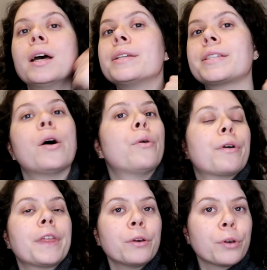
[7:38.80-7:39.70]
So
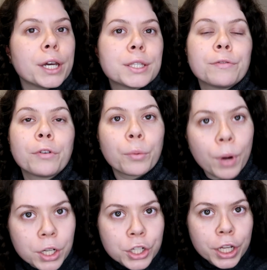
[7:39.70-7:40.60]
thank you guys for
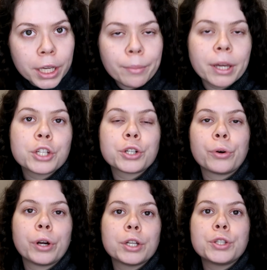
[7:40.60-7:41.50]
watching. Make
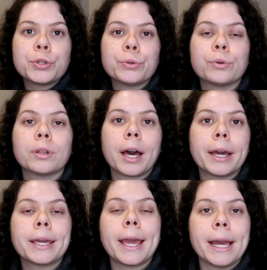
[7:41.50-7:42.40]
sure to
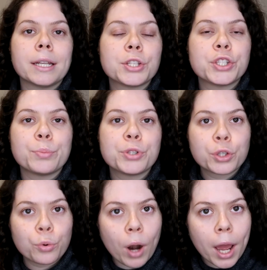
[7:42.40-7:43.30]
like and
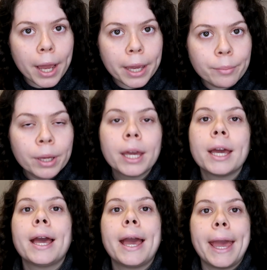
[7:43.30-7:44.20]
subscribe,
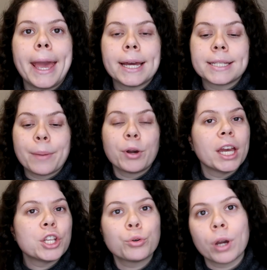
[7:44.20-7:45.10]
and I'm gonna
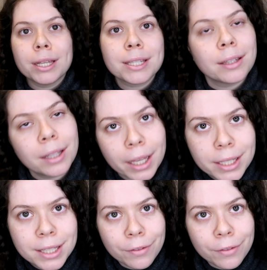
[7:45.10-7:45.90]
catch you guys in the next